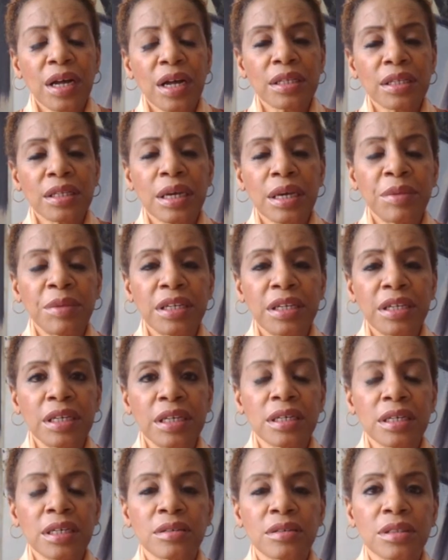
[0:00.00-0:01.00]
Well, I
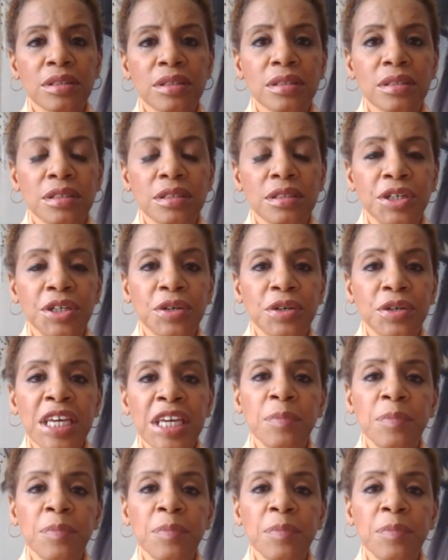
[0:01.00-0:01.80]
mean, it, you know,